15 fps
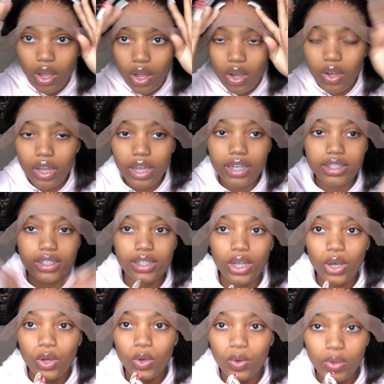Okay,
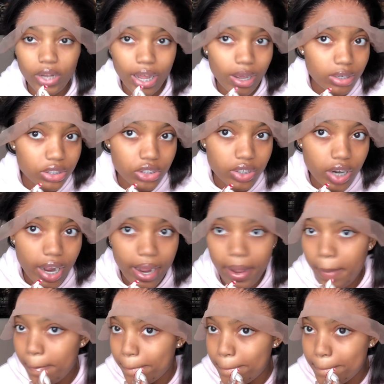so now it's
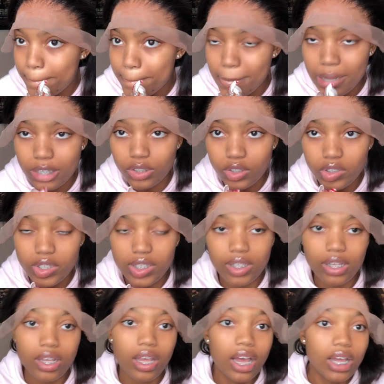dry, as you can
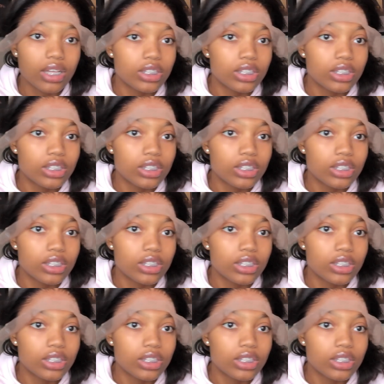see.